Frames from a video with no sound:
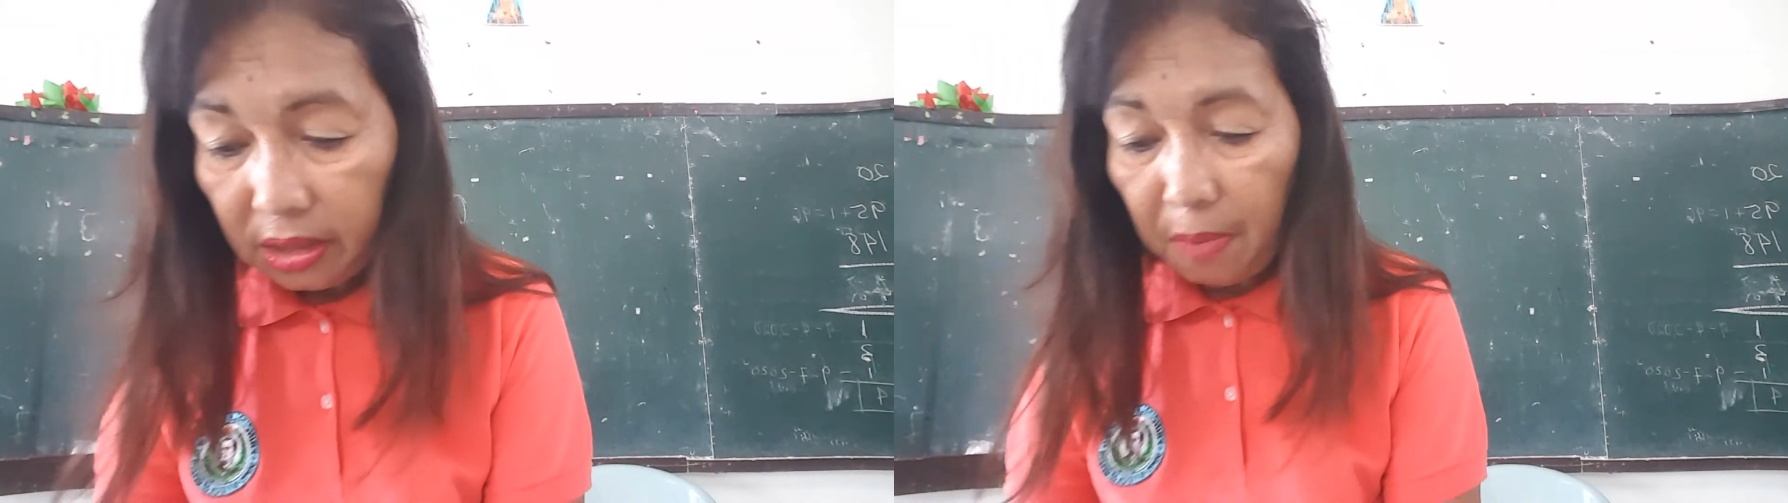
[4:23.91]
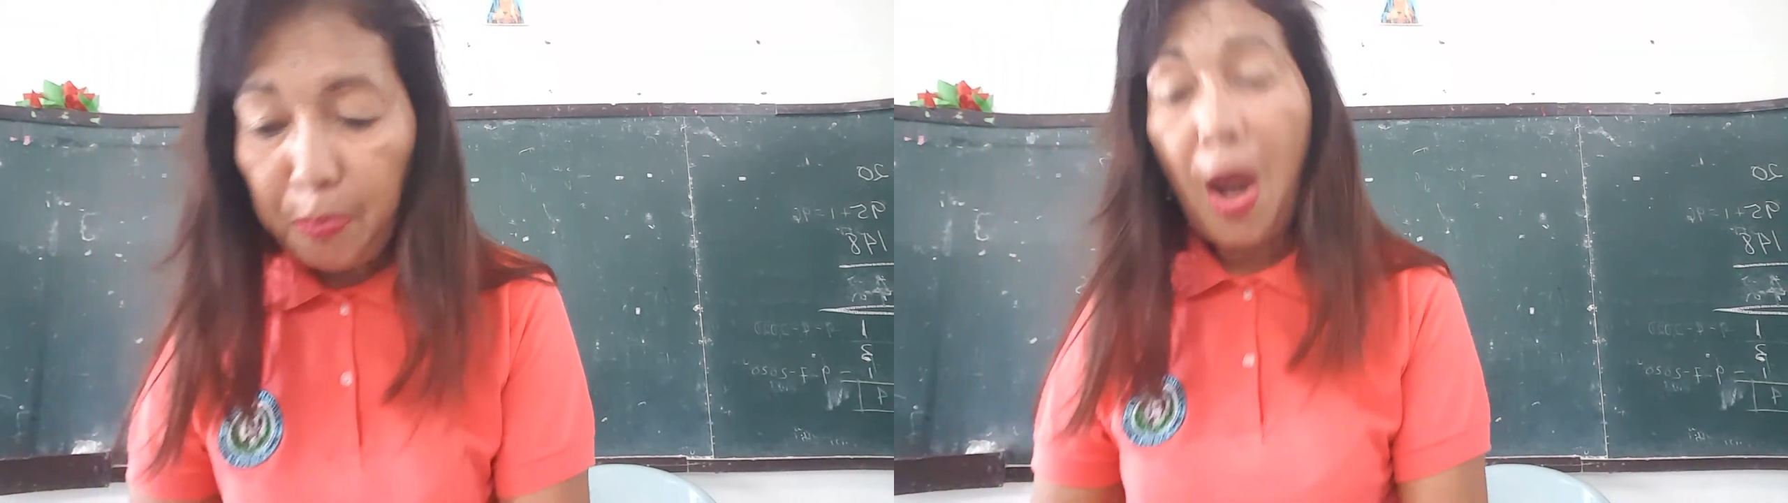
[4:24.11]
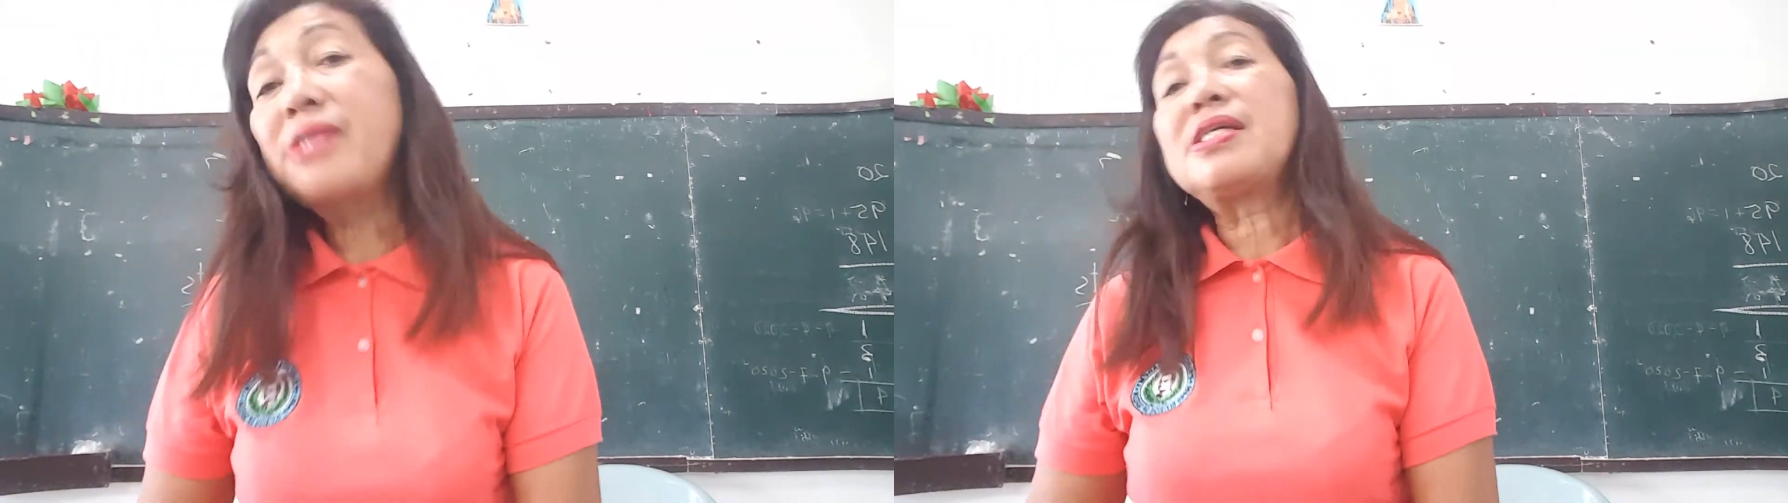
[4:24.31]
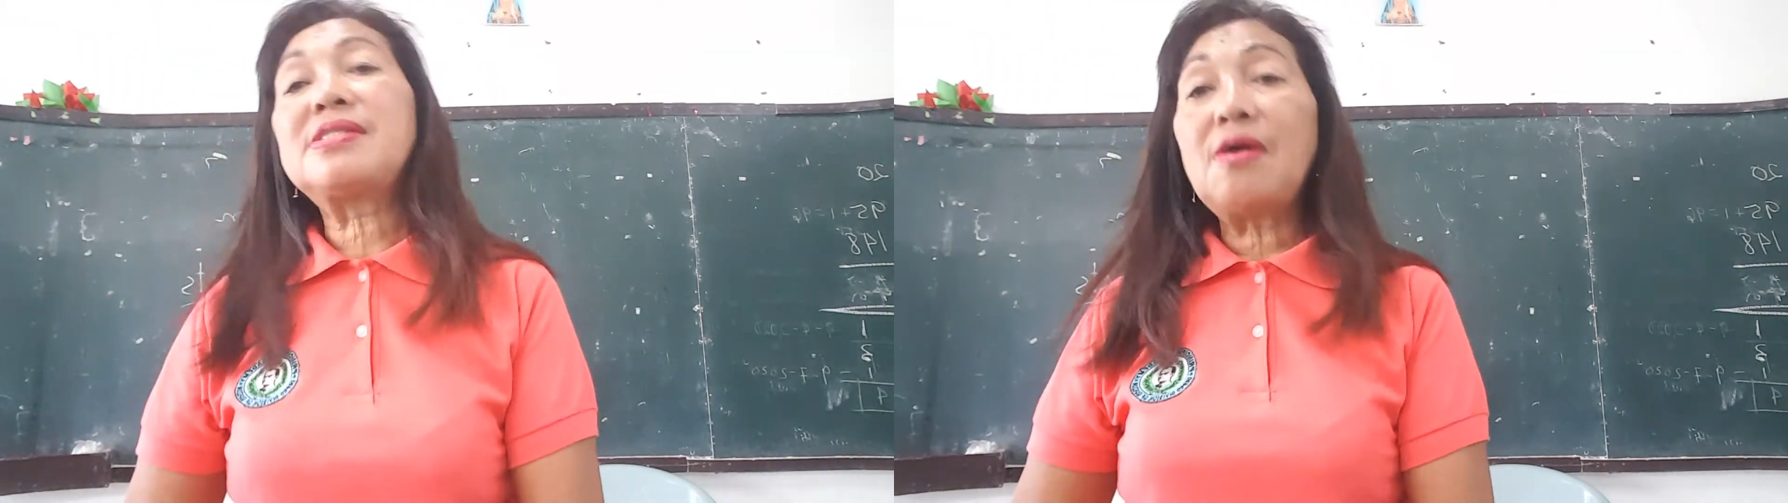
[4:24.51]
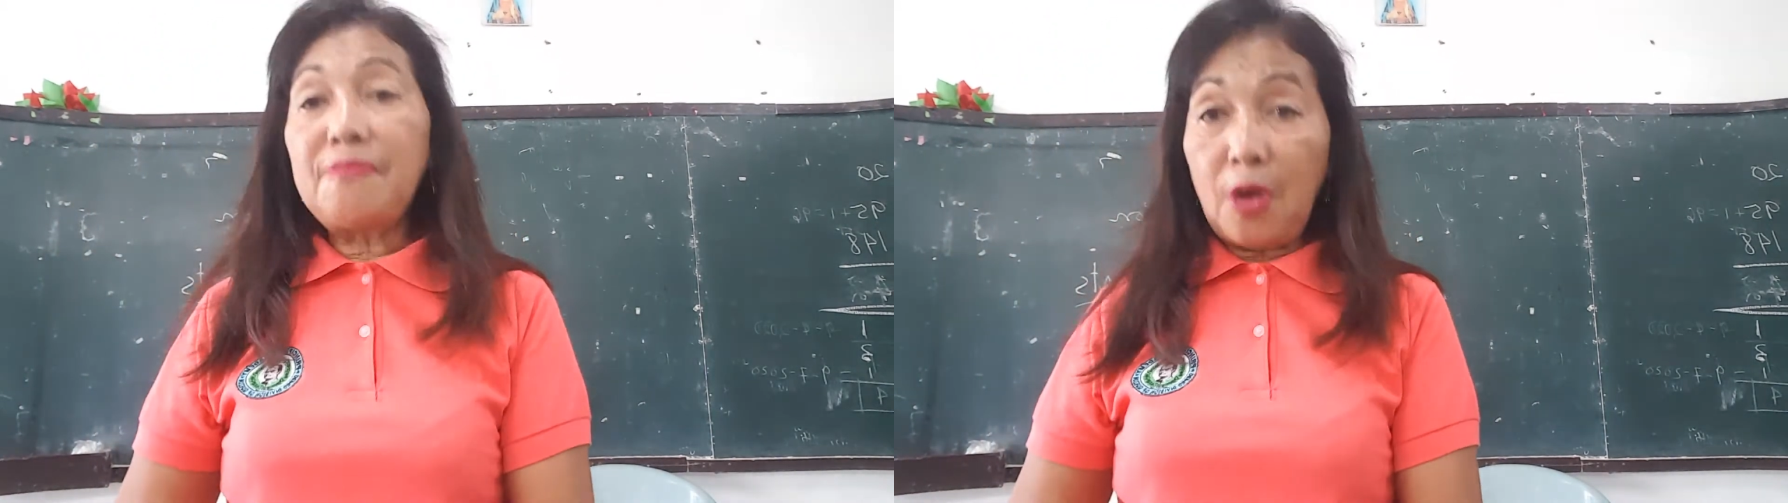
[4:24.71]
the
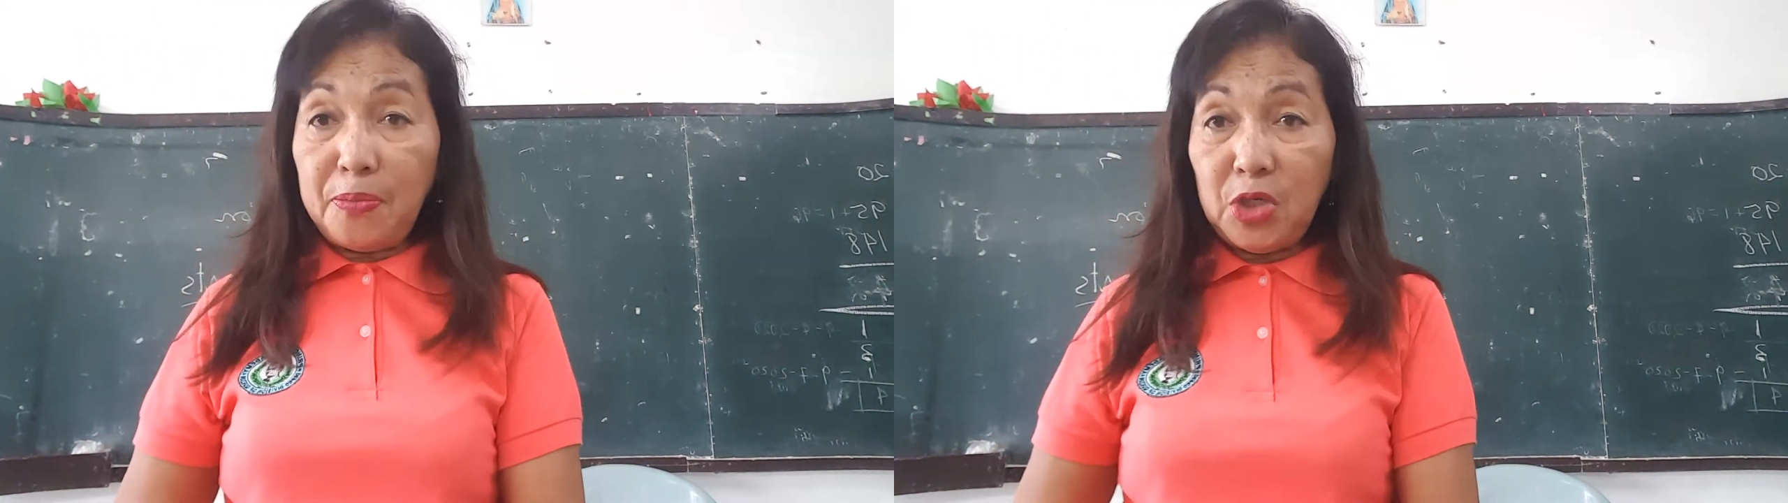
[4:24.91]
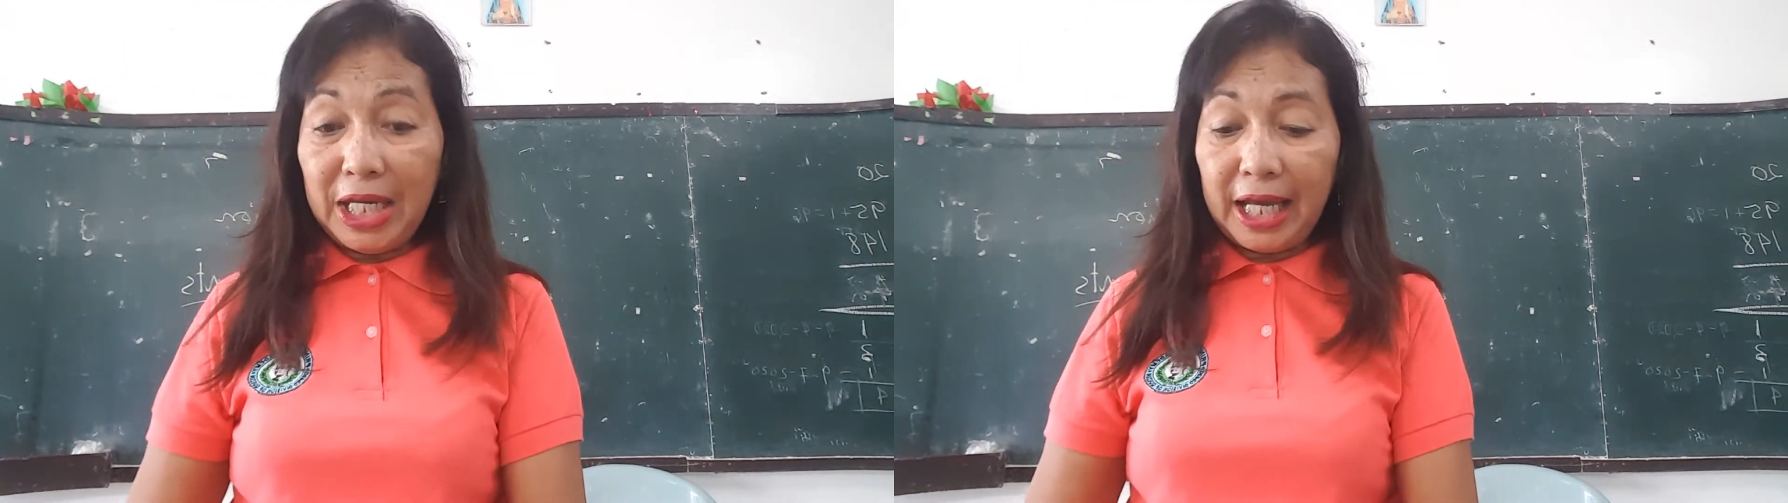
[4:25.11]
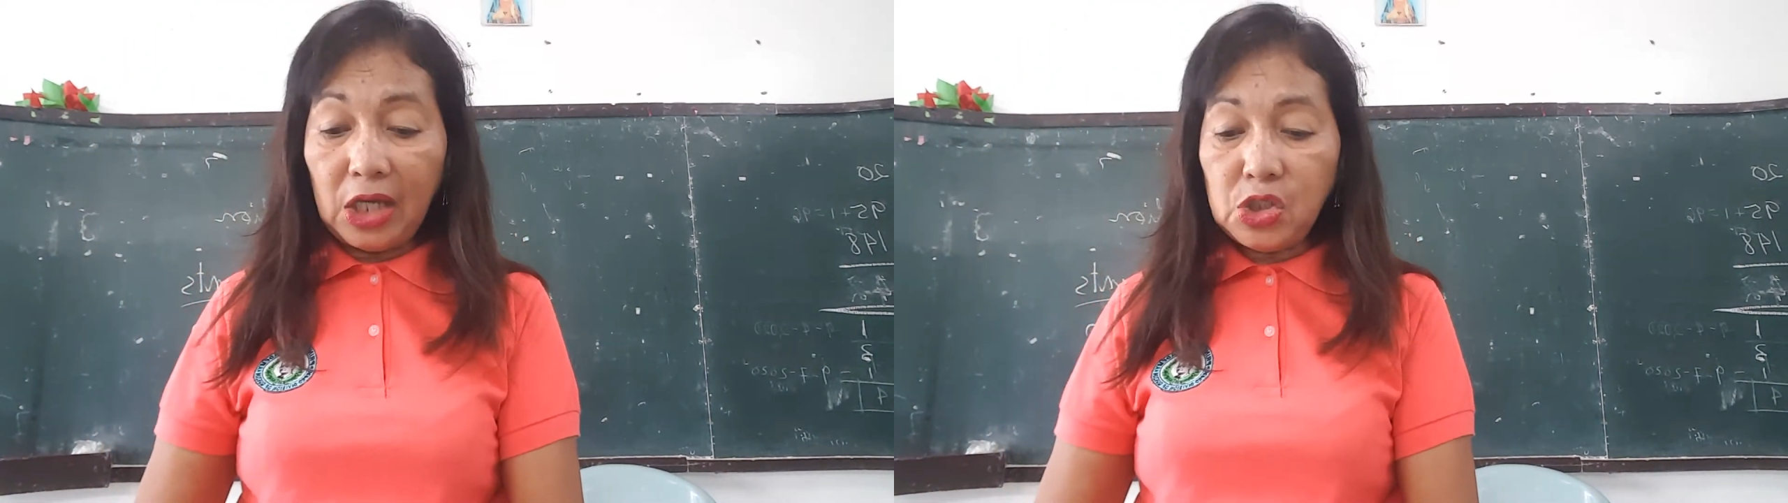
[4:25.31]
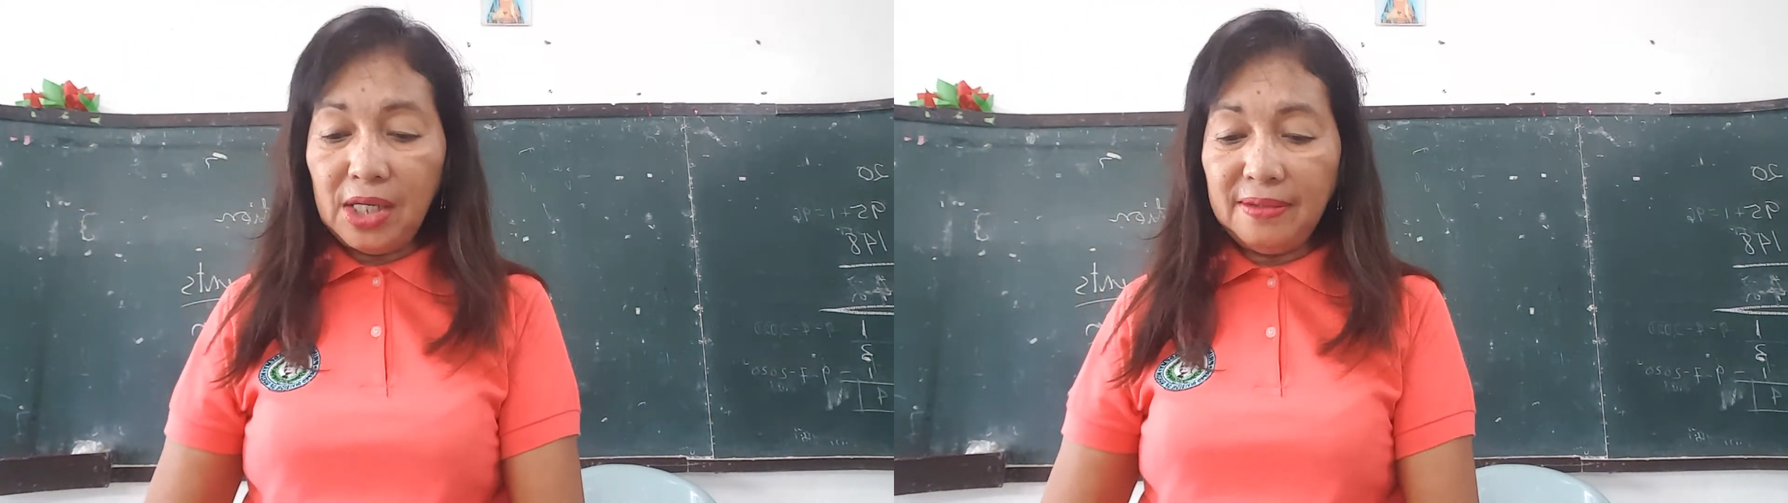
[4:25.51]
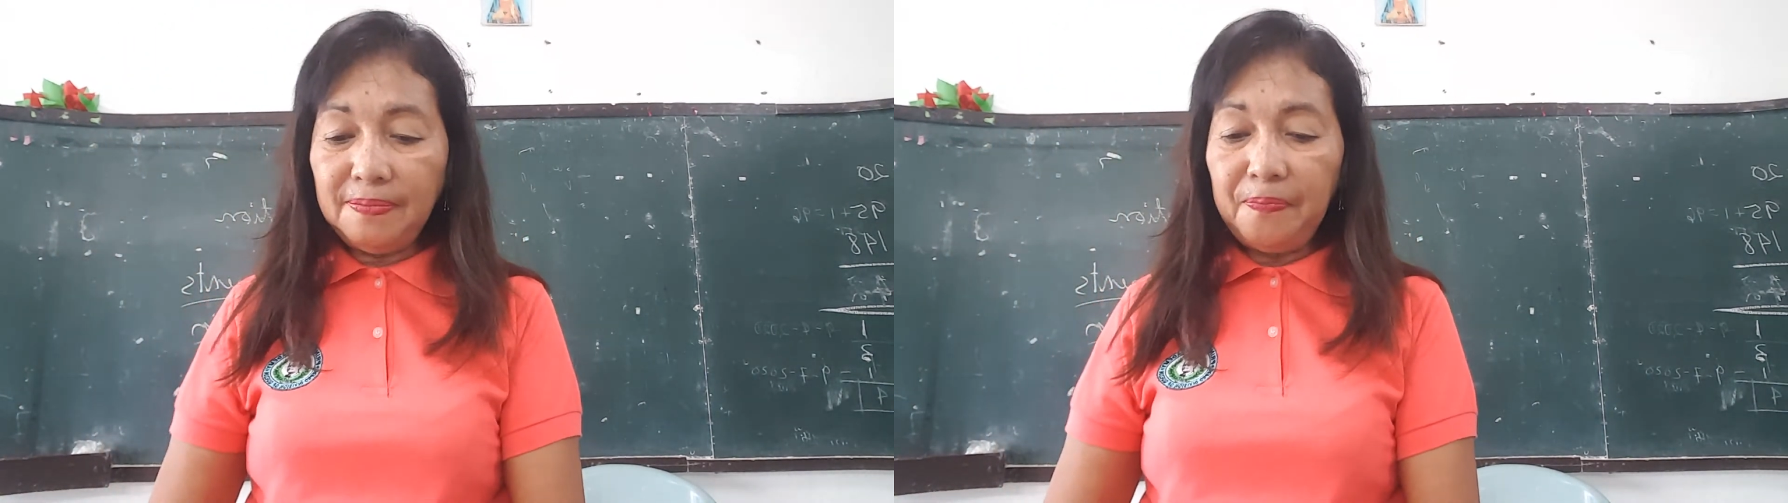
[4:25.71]
process of
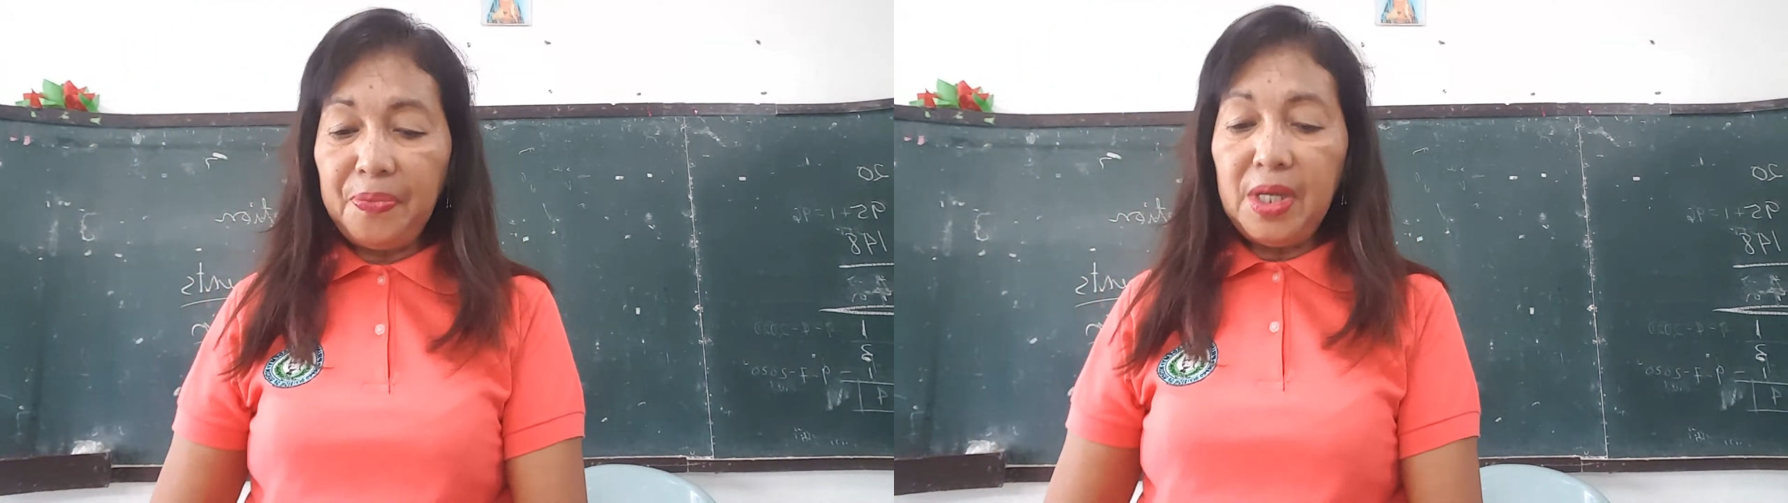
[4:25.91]
communication,